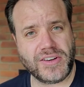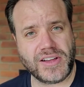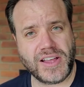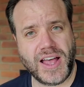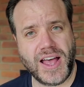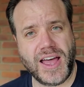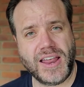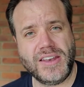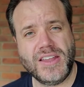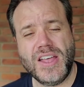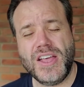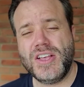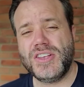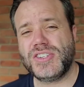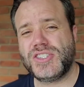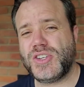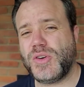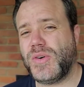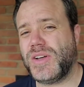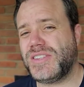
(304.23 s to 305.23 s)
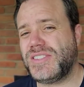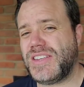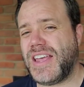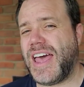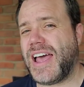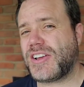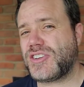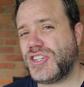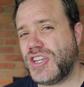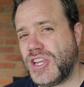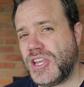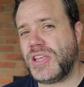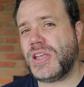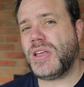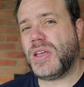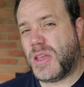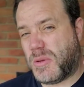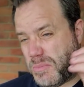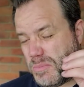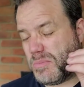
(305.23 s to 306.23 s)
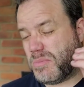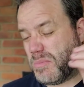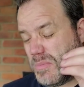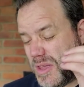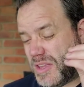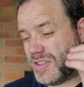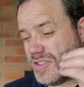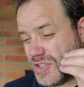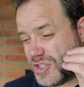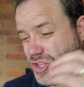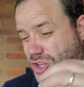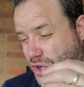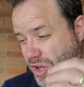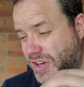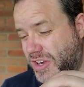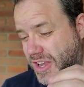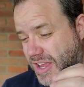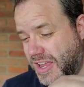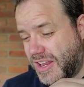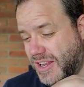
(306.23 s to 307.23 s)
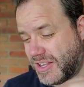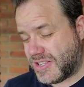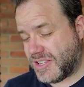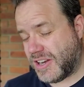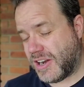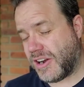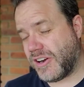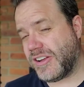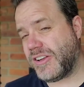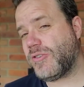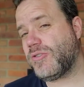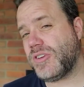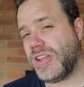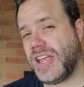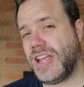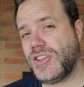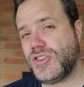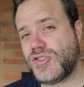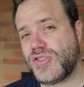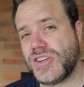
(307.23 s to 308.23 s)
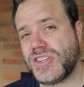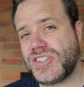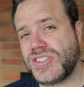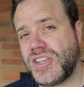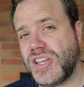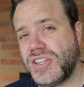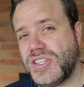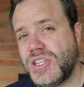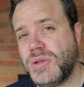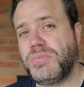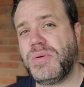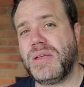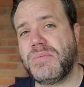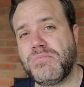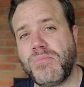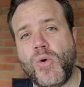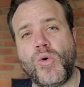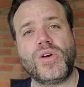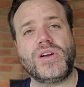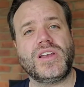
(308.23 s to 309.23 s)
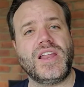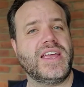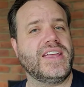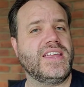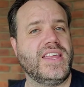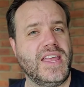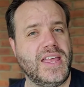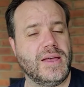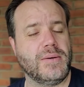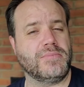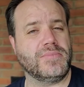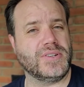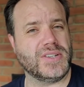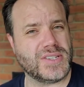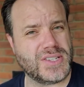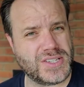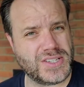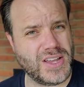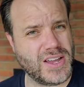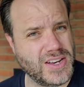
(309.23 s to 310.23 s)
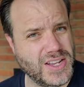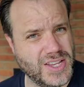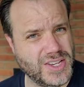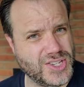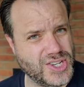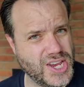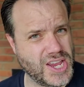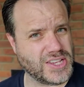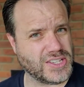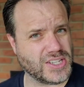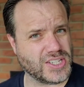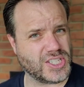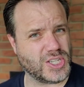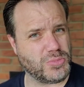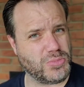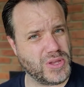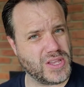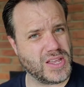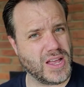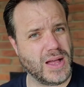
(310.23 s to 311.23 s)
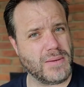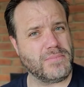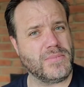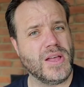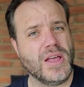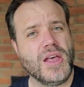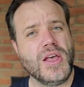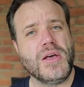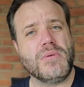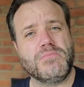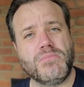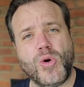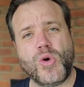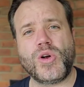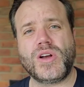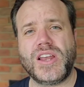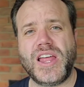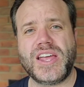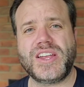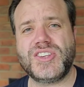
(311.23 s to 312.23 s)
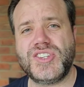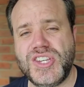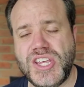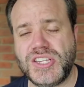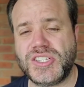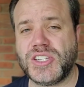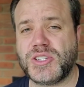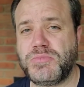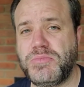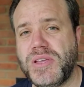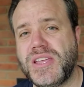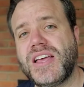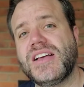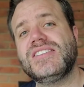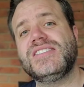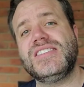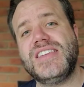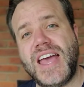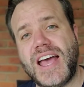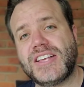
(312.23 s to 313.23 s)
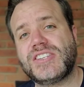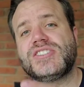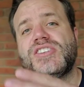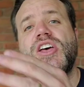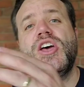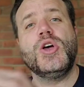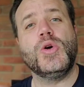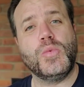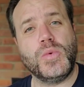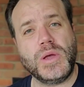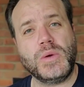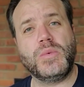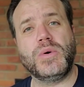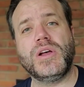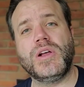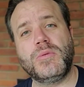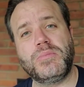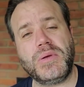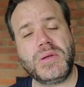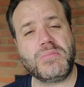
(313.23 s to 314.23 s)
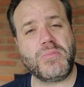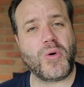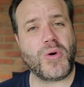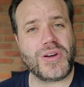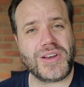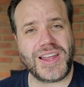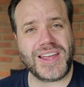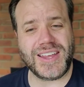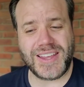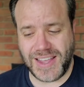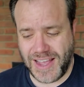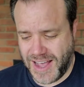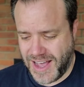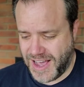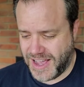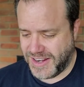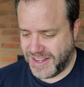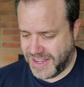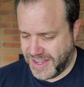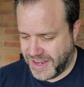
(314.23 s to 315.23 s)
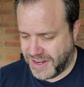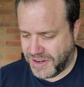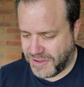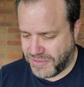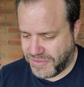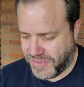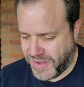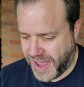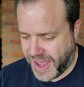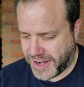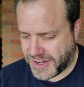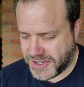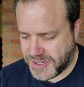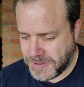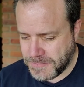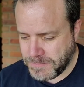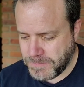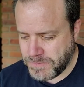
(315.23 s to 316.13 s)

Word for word: God. So it's actually, it, it's good and it's in our own interest to be more like him, to study Jesus, to become more like Jesus, because yes, we will be more like God in effect.